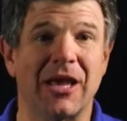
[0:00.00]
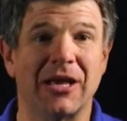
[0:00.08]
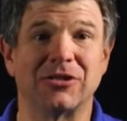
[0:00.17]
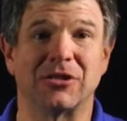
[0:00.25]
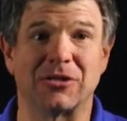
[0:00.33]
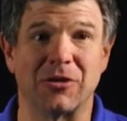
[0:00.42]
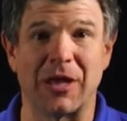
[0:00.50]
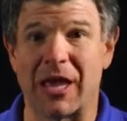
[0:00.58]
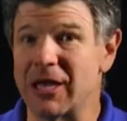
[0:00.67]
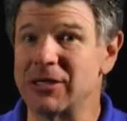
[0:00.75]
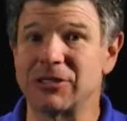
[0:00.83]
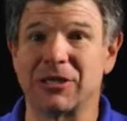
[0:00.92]
engine. So the
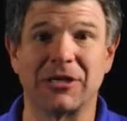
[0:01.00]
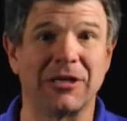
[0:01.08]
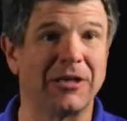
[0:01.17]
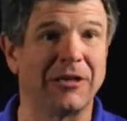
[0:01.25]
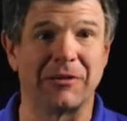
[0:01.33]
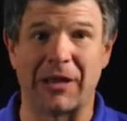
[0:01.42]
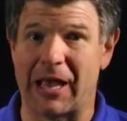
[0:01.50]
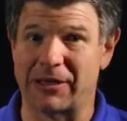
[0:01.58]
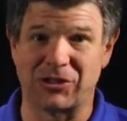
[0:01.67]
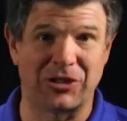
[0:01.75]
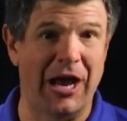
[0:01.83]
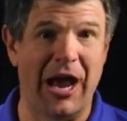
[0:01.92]
engine
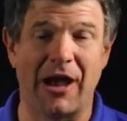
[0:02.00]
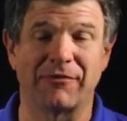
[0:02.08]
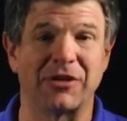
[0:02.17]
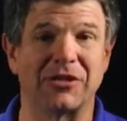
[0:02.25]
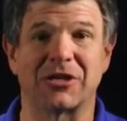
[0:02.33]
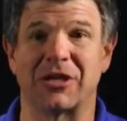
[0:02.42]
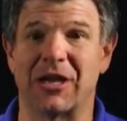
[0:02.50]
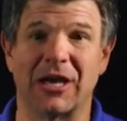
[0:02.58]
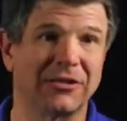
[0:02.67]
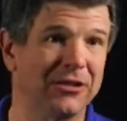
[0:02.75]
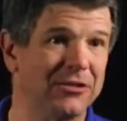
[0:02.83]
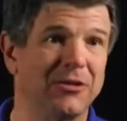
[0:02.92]
shaft is
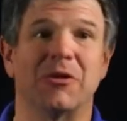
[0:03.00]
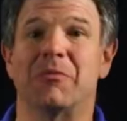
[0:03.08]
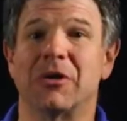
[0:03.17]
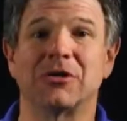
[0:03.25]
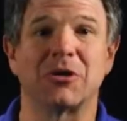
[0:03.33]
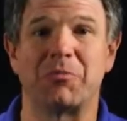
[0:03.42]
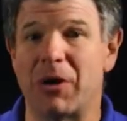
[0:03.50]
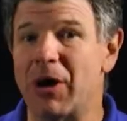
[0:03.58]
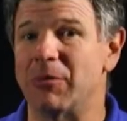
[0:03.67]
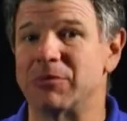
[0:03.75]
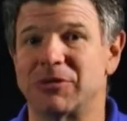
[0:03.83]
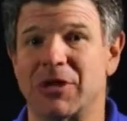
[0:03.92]
connected to a bunch of
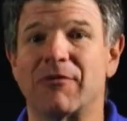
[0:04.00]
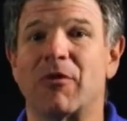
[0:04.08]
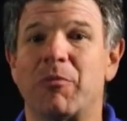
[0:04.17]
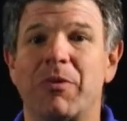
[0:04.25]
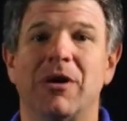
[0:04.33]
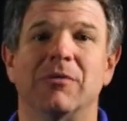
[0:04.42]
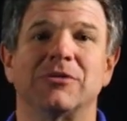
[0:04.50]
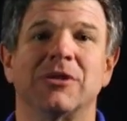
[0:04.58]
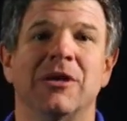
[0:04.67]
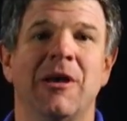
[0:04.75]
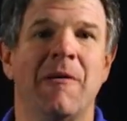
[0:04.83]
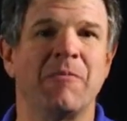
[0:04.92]
pumps, several pumps,
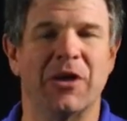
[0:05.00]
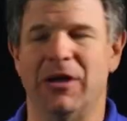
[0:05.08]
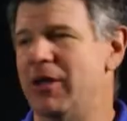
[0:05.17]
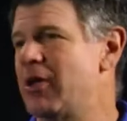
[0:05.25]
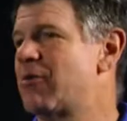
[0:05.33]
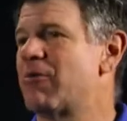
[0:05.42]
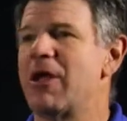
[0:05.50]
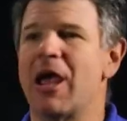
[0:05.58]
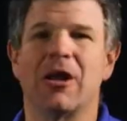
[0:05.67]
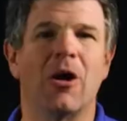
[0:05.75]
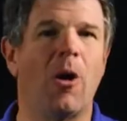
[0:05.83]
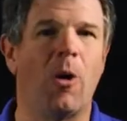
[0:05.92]
and they
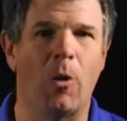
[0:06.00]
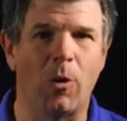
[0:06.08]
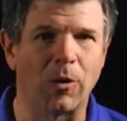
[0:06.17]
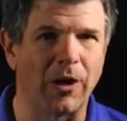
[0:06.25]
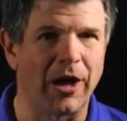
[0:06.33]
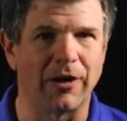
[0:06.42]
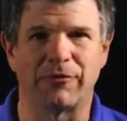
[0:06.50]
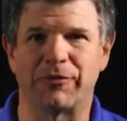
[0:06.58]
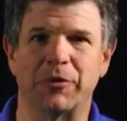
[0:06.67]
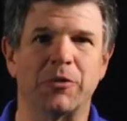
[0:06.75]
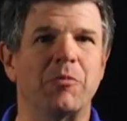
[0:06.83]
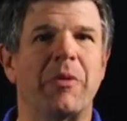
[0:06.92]
create a whole lot of
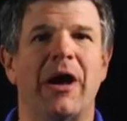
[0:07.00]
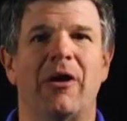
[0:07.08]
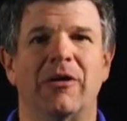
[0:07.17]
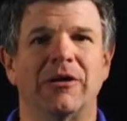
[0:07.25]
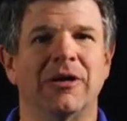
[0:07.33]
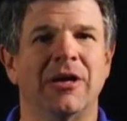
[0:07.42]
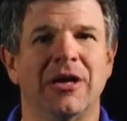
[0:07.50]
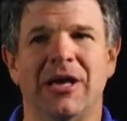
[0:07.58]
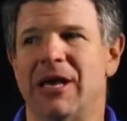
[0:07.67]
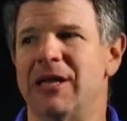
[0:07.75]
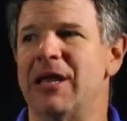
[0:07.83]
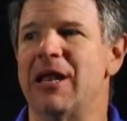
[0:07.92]
fluid power.
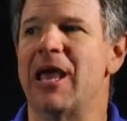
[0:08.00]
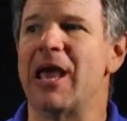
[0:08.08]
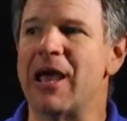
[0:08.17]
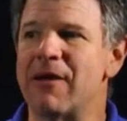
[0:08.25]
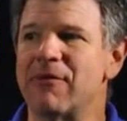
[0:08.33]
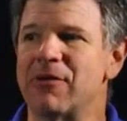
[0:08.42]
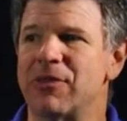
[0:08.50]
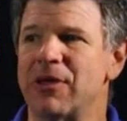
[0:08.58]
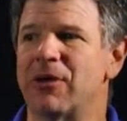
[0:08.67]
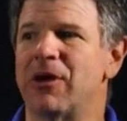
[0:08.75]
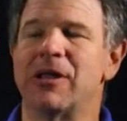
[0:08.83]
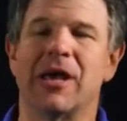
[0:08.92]
And then
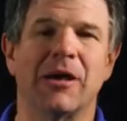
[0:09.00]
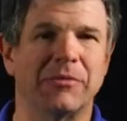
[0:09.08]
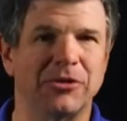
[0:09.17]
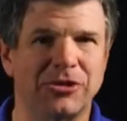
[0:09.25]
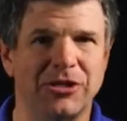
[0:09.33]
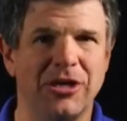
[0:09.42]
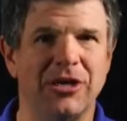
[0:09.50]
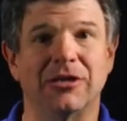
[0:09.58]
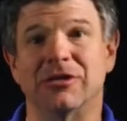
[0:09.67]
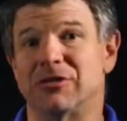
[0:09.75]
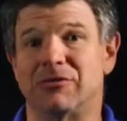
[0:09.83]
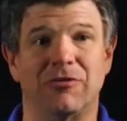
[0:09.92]
everything on that machine
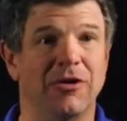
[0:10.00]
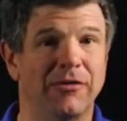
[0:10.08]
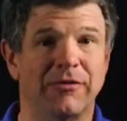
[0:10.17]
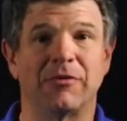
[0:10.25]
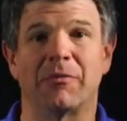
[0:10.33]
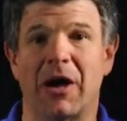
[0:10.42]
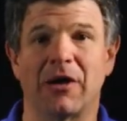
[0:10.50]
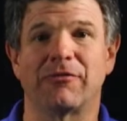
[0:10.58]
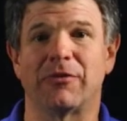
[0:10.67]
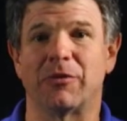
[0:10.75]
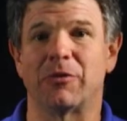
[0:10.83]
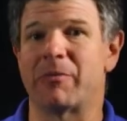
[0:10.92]
is driven by
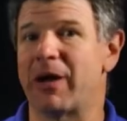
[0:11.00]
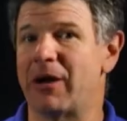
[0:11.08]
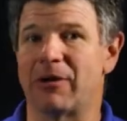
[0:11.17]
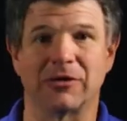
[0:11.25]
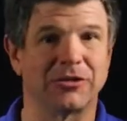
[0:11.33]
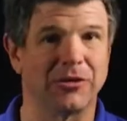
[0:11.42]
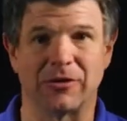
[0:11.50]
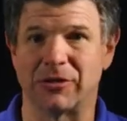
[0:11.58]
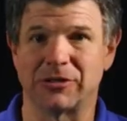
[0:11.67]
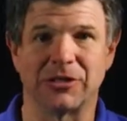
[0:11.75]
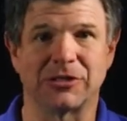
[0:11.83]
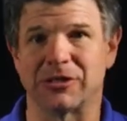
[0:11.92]
fluid power. So
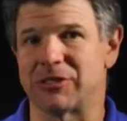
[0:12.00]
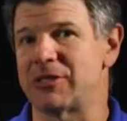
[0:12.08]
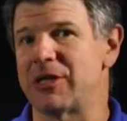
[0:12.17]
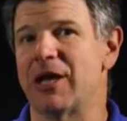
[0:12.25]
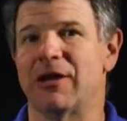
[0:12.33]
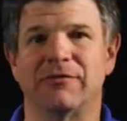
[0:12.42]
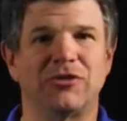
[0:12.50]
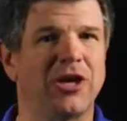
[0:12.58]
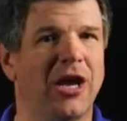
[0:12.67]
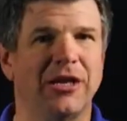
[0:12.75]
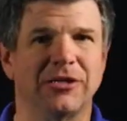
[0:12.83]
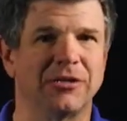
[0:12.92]
there's just instead of
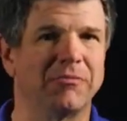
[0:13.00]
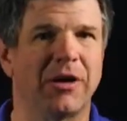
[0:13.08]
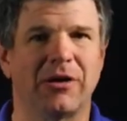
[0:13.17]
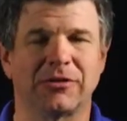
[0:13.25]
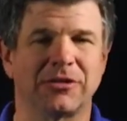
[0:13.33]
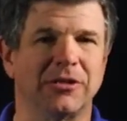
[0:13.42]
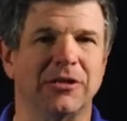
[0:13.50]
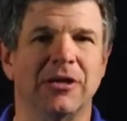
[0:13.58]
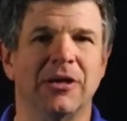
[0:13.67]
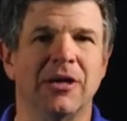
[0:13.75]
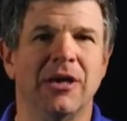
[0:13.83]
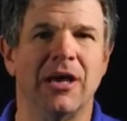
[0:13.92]
chains and belts and,
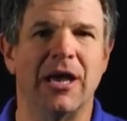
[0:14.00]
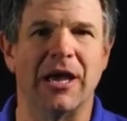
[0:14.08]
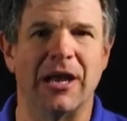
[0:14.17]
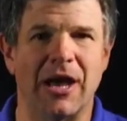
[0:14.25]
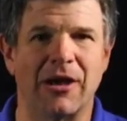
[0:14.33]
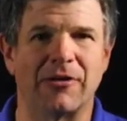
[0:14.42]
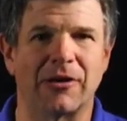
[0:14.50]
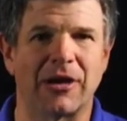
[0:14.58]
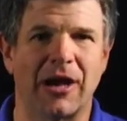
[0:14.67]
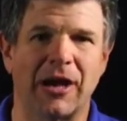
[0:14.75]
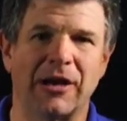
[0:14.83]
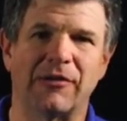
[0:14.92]
and other
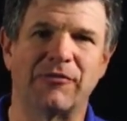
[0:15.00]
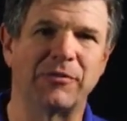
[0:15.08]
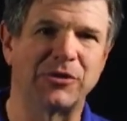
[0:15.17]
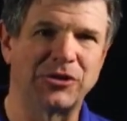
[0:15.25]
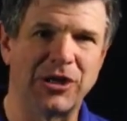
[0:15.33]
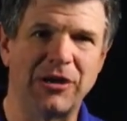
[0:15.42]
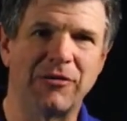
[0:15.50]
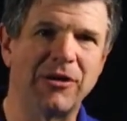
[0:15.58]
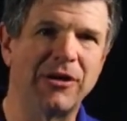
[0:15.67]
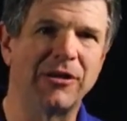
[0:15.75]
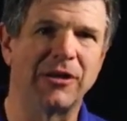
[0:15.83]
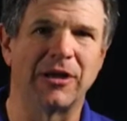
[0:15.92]
kind of
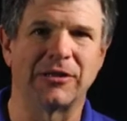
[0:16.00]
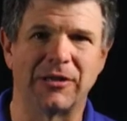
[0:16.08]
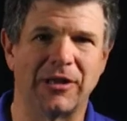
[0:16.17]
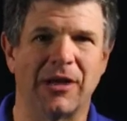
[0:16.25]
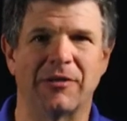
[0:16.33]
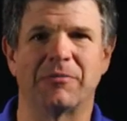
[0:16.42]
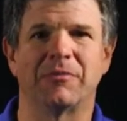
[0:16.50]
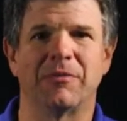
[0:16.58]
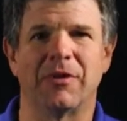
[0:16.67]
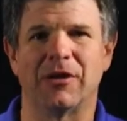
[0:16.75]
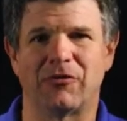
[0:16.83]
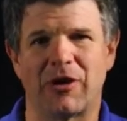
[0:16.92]
machinery that, that,
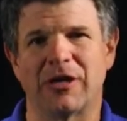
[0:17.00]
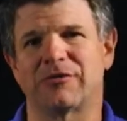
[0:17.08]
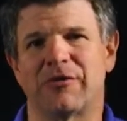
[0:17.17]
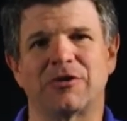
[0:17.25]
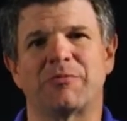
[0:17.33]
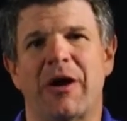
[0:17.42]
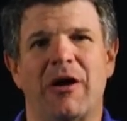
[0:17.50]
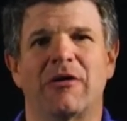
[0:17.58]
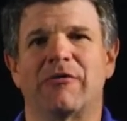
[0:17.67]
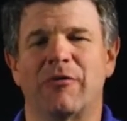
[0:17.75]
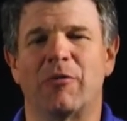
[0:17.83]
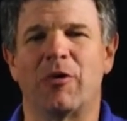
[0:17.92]
that transfers
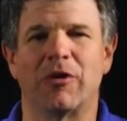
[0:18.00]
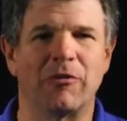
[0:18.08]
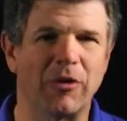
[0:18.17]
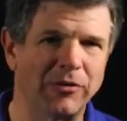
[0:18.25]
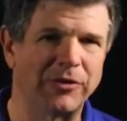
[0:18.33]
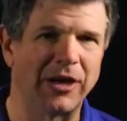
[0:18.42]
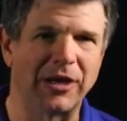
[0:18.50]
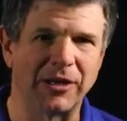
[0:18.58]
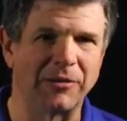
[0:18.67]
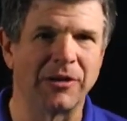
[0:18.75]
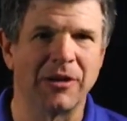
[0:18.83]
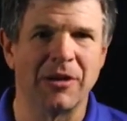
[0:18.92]
power from one
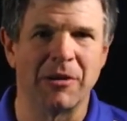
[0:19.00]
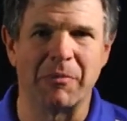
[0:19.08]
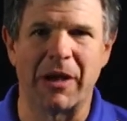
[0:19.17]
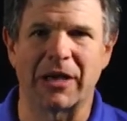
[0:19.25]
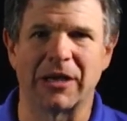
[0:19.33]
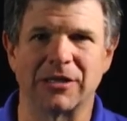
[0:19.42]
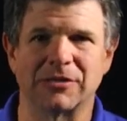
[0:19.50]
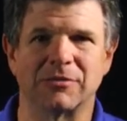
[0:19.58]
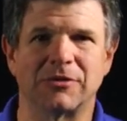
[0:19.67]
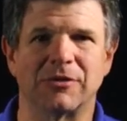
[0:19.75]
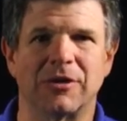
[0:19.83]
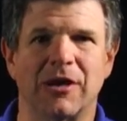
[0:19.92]
rotating mechanism
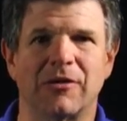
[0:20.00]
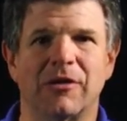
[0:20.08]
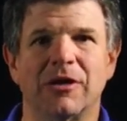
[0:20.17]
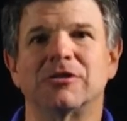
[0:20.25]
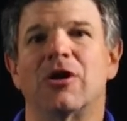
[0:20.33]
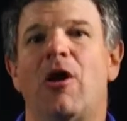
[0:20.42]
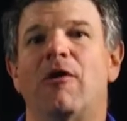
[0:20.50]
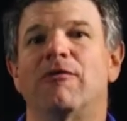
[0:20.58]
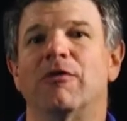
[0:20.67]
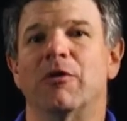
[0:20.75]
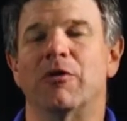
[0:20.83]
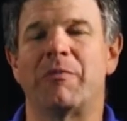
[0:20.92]
to another, it's all
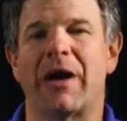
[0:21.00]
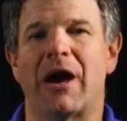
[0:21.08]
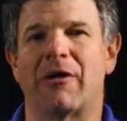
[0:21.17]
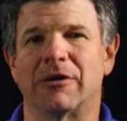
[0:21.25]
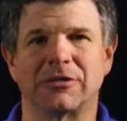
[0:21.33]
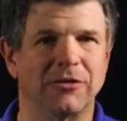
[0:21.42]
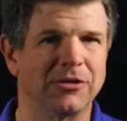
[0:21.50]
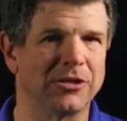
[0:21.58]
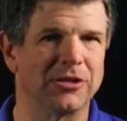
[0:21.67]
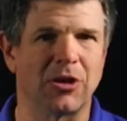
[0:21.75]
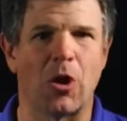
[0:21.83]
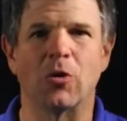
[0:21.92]
fluid power. So it's
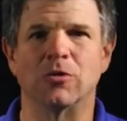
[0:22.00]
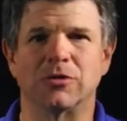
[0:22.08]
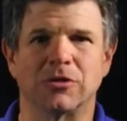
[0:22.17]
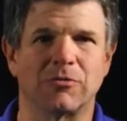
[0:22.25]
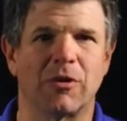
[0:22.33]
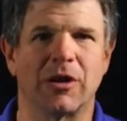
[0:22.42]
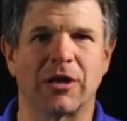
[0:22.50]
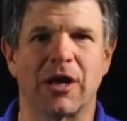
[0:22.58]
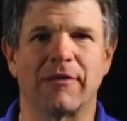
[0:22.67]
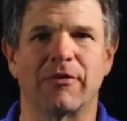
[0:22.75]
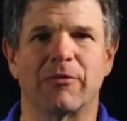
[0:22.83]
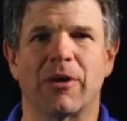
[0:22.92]
just hoses running
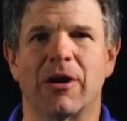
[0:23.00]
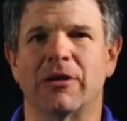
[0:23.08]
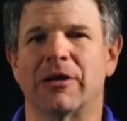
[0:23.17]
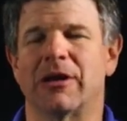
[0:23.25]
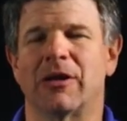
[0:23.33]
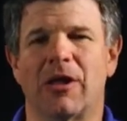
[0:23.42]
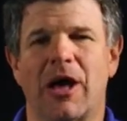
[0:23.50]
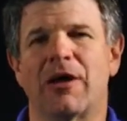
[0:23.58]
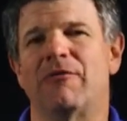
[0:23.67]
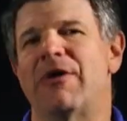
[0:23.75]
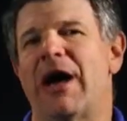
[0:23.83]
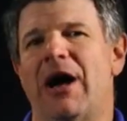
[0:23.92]
everywhere and then a lot
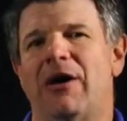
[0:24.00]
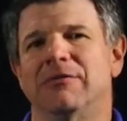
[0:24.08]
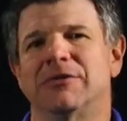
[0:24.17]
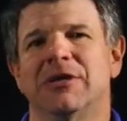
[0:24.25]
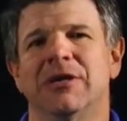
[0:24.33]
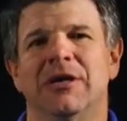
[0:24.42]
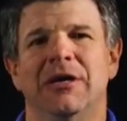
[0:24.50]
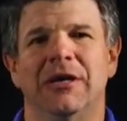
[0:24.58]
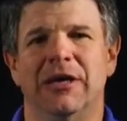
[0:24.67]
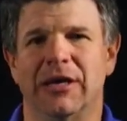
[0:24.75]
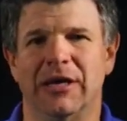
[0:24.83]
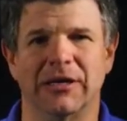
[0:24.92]
of valves
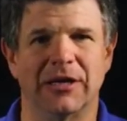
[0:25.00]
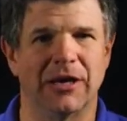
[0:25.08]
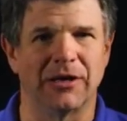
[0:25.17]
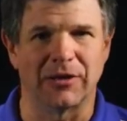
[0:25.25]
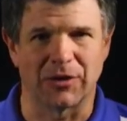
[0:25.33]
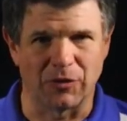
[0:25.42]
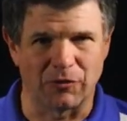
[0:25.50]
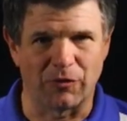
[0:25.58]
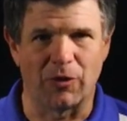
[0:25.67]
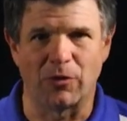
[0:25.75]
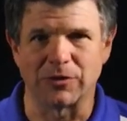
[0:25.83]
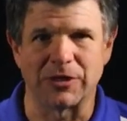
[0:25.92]
and uh, the
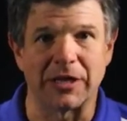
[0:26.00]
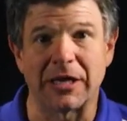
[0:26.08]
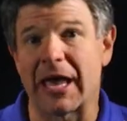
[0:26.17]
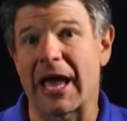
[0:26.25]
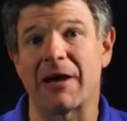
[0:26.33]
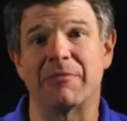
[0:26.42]
controls in the cab,